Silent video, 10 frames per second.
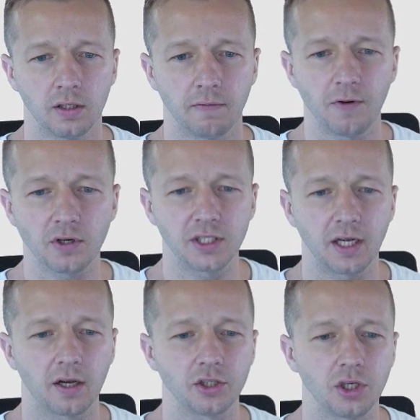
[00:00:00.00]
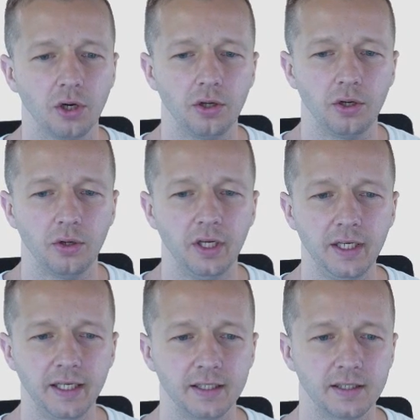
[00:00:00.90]
The first thing I'm going to show you
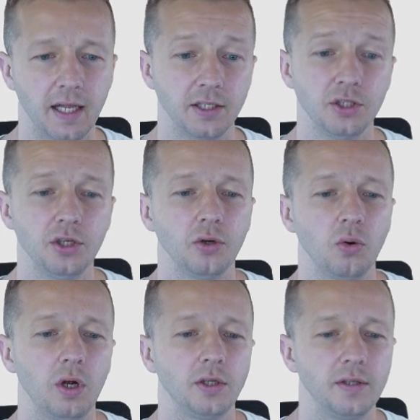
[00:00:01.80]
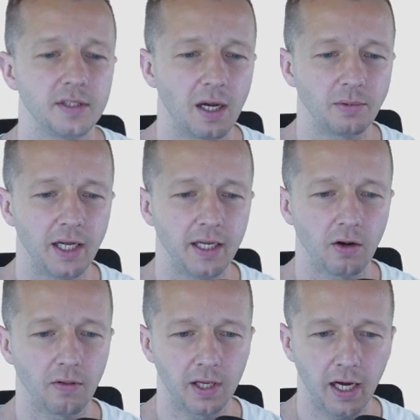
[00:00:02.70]
is that is new to this update
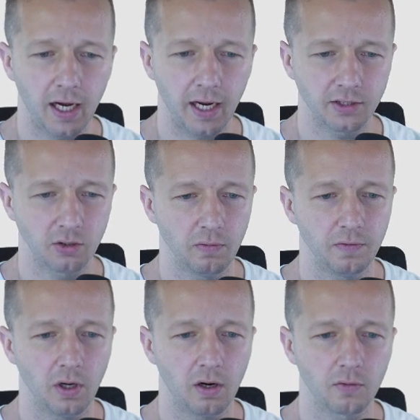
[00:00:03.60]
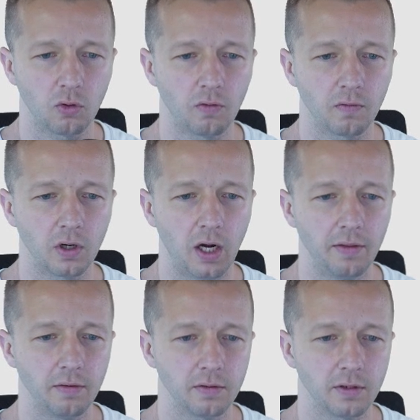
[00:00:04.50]
are the guide. So if you hover over
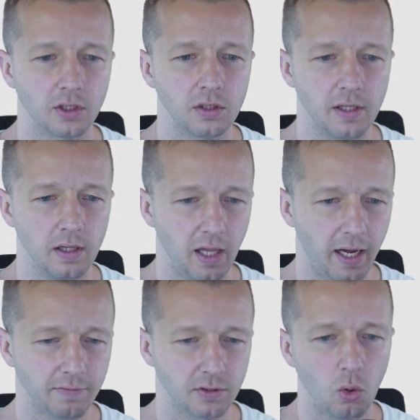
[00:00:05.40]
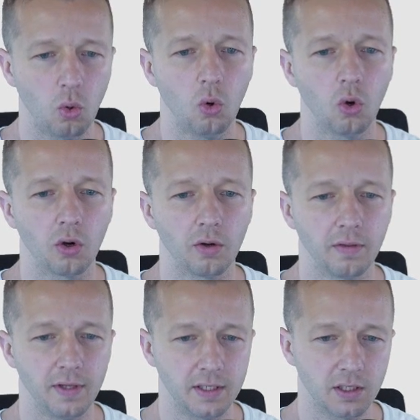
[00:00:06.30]
either the, the left or
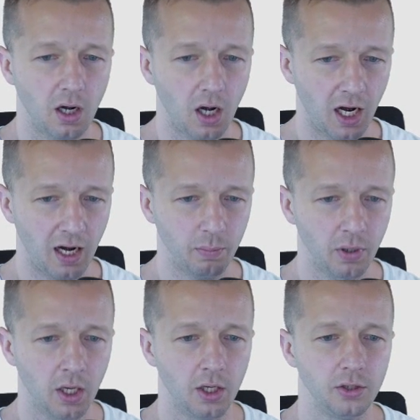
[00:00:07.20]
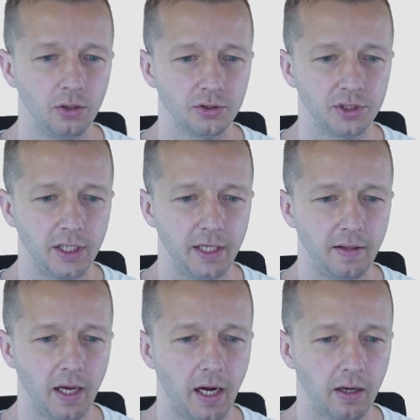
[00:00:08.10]
the top, you'll see
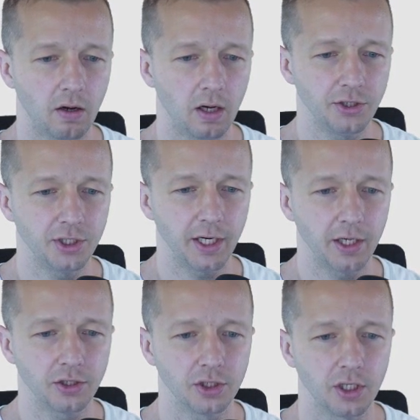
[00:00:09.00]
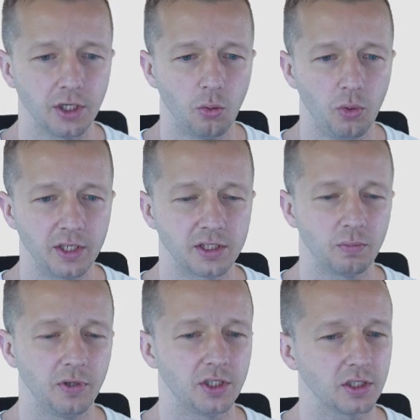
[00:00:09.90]
the icon change we can
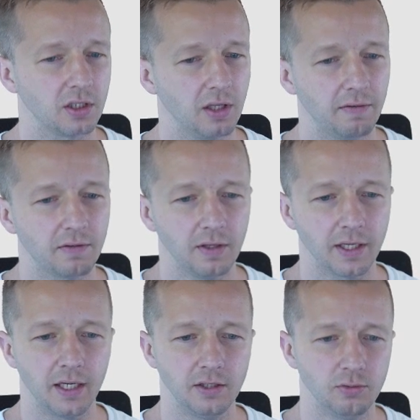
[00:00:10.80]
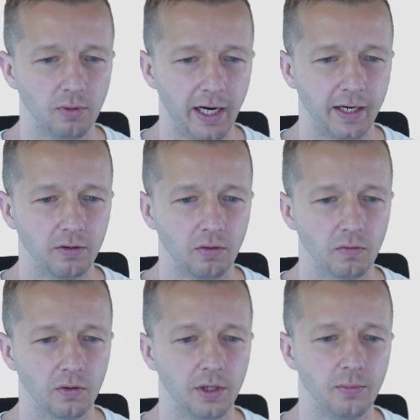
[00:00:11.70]
simply just left click and drag it
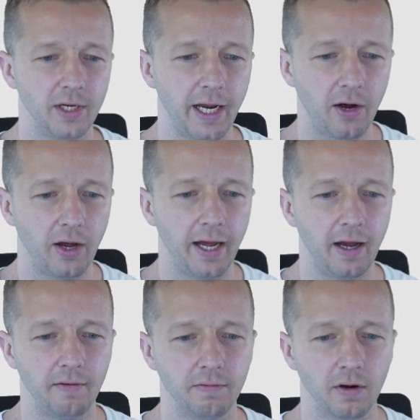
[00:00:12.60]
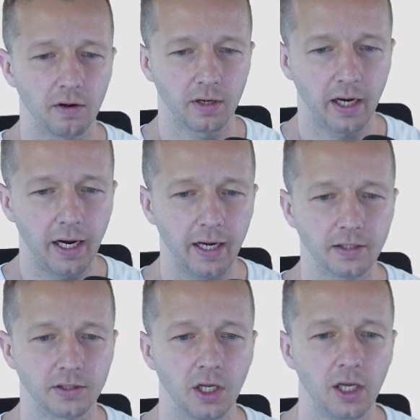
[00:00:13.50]
over and we now have our
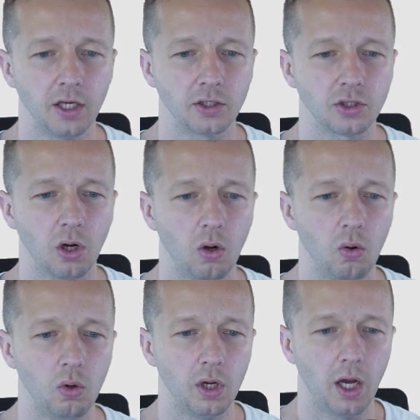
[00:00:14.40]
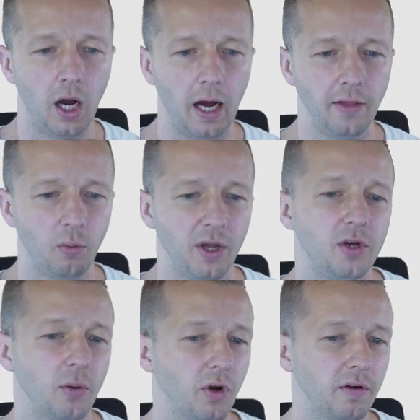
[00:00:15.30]
guides. So uh, the way you
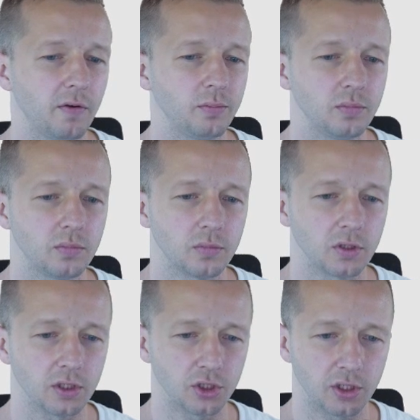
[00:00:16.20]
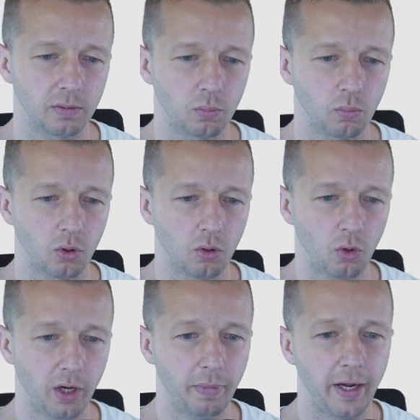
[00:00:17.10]
get rid of them, just put them
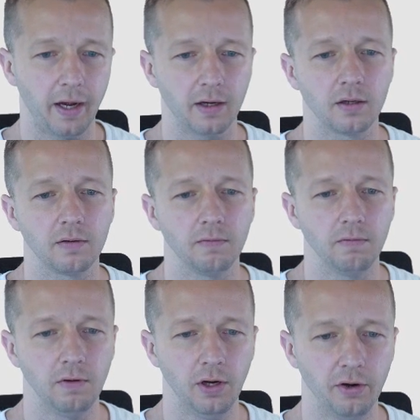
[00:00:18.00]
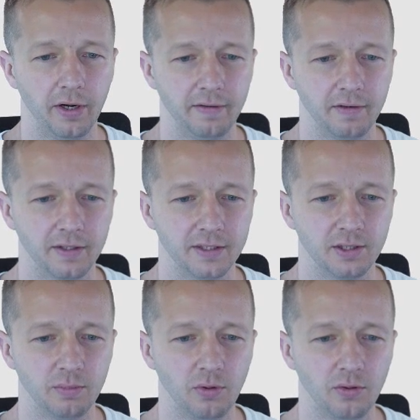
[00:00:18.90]
right back. Very, very
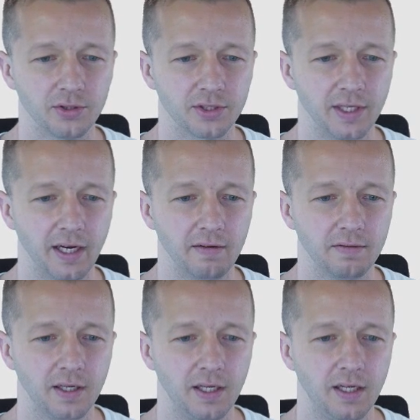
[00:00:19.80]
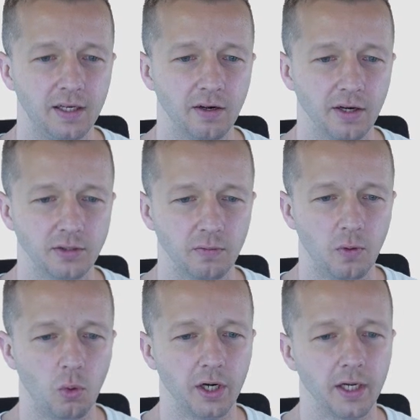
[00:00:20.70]
simple stuff. All right, so if
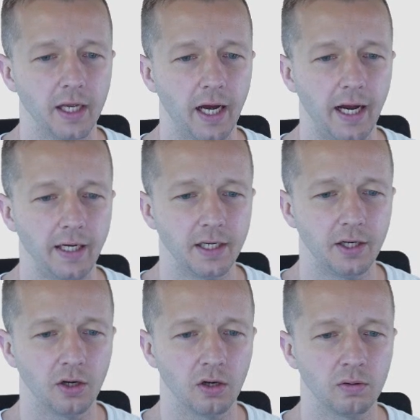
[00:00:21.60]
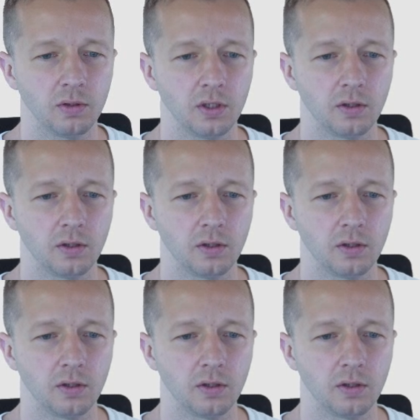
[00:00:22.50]
we wanted a guide here,